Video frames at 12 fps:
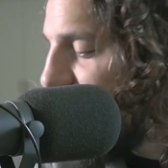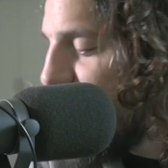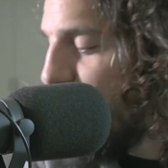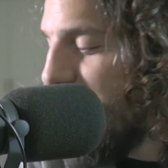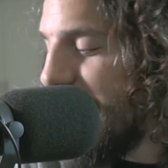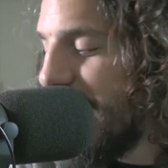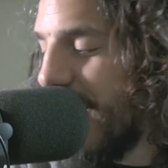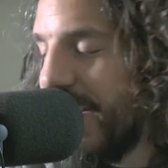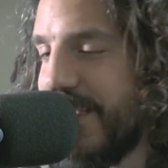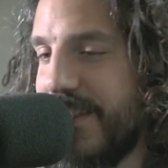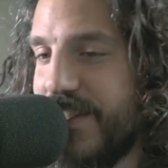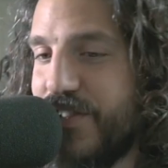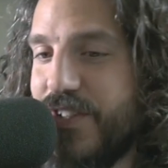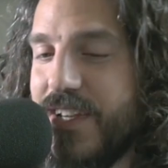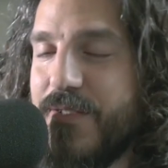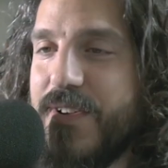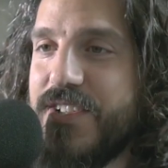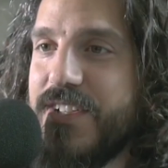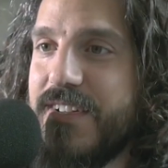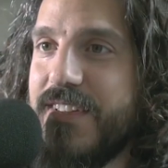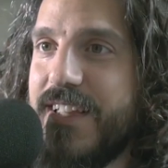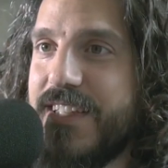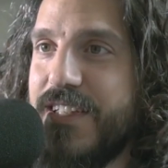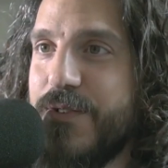with like this generation of
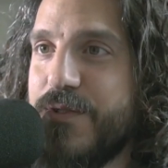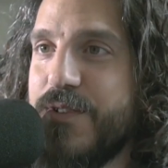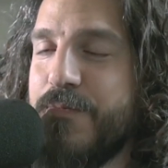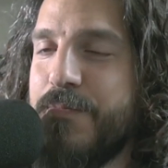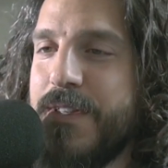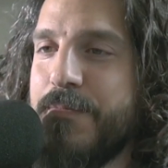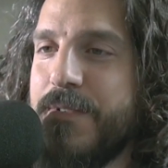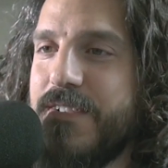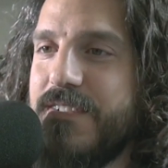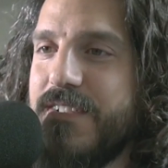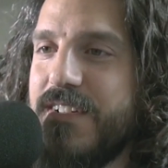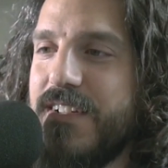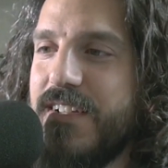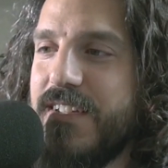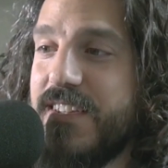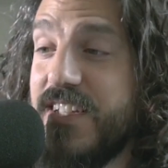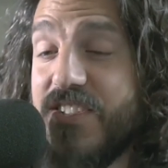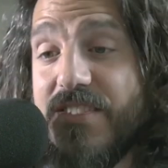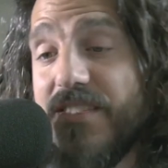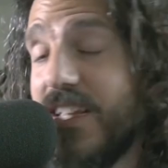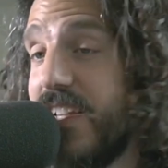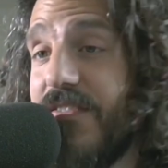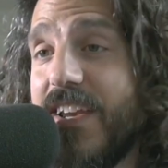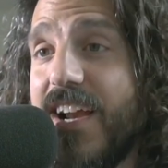like YouTube people, they just
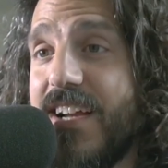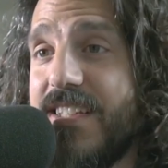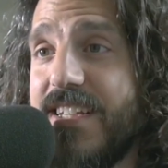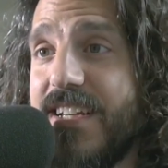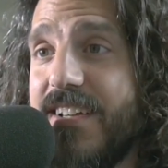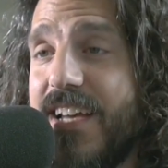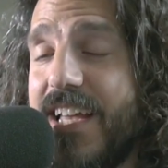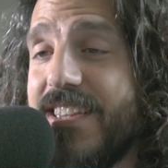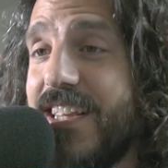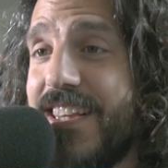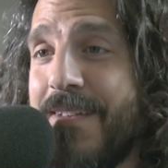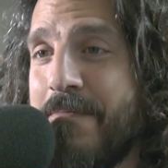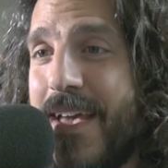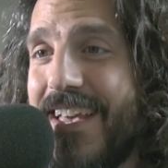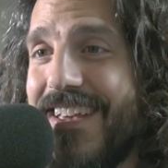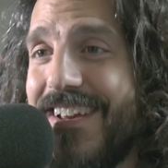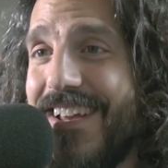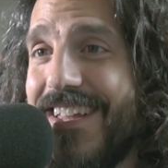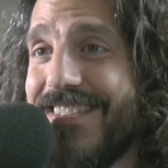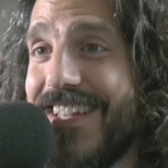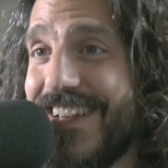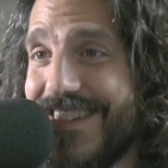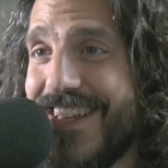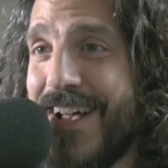think of an idea and then they make it and
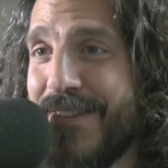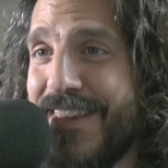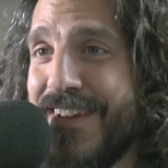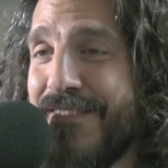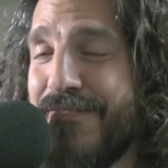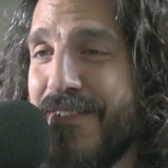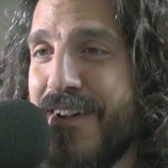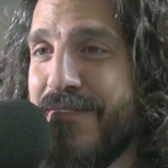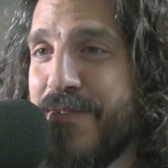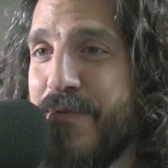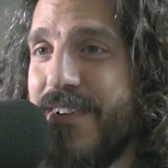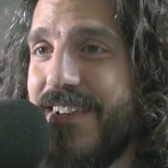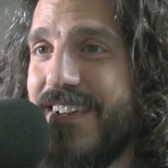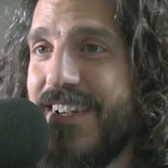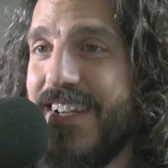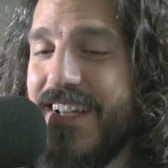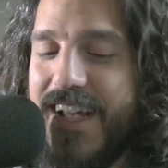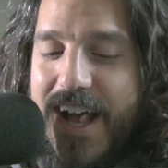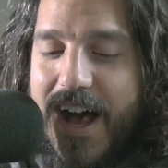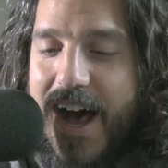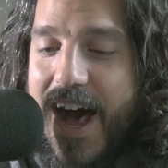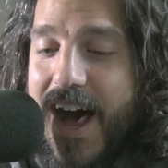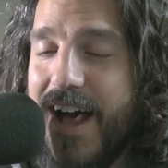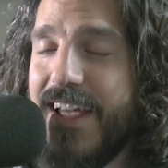then it's out there for everyone.
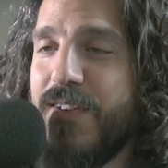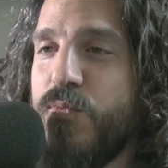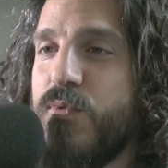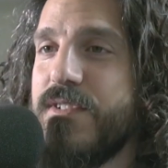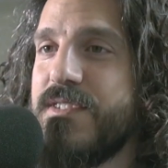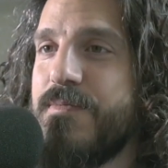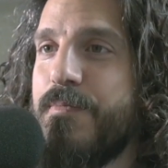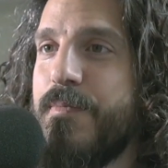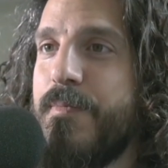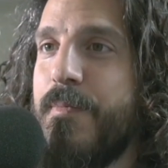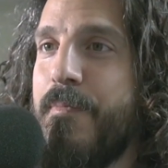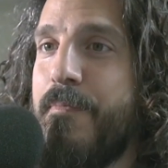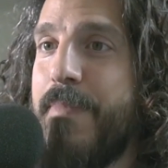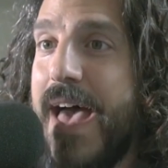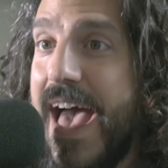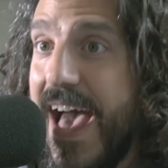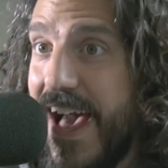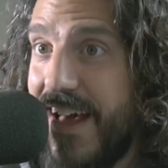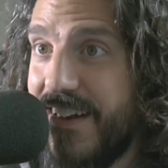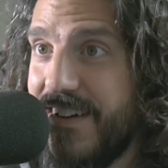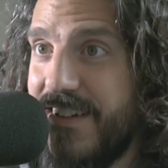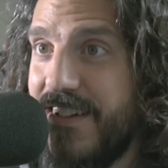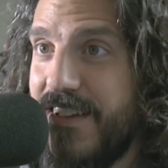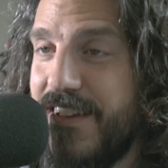I was bad
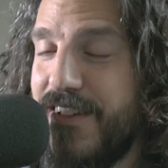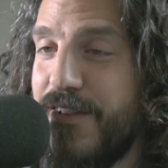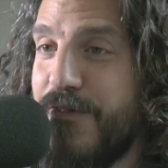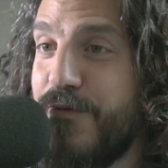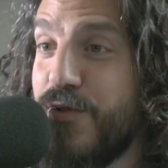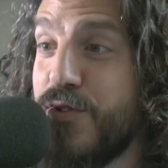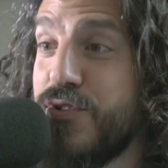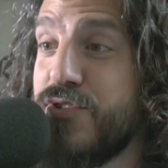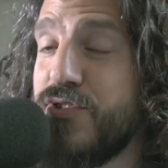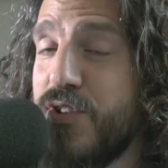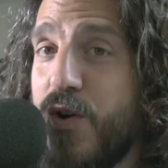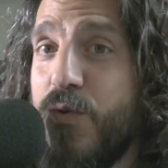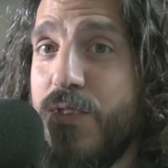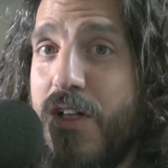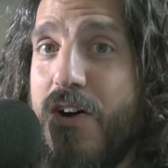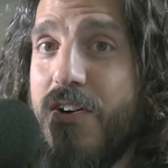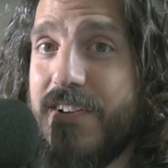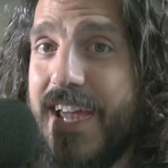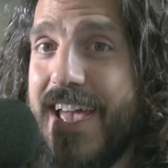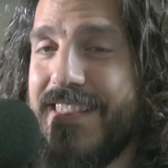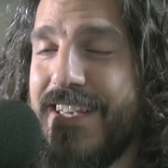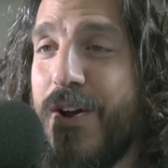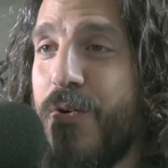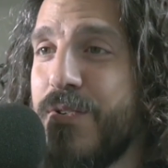for so long, and
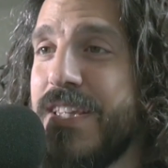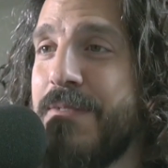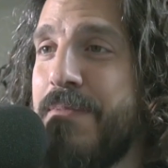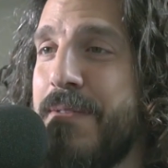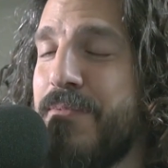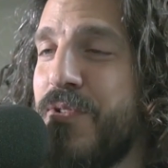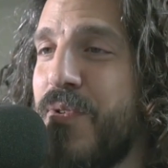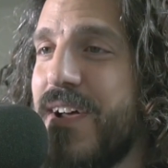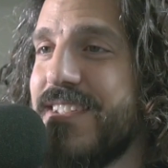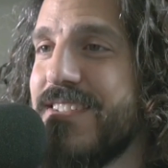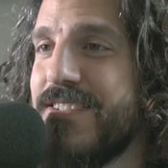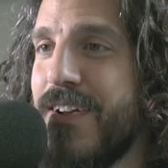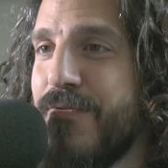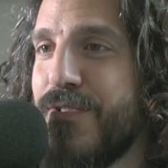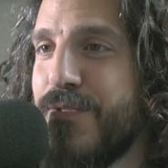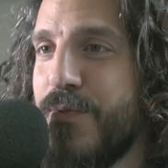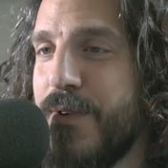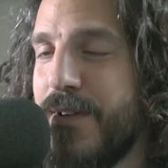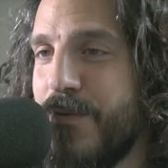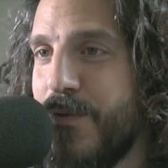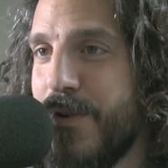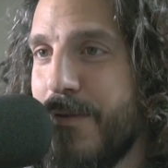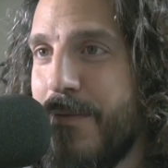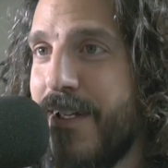the only people who had to suffer through it
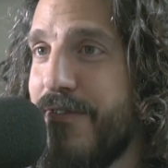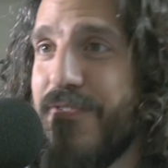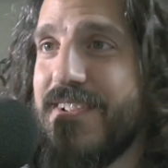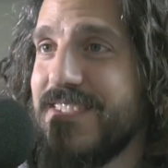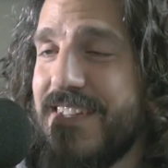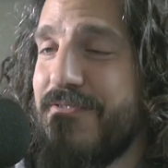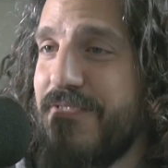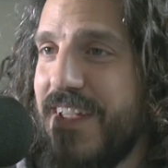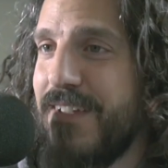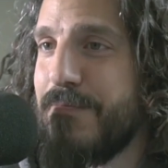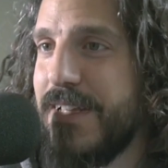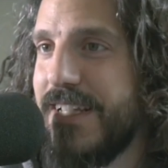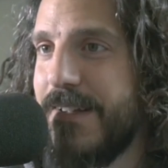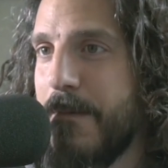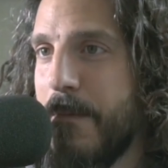were my friends and family.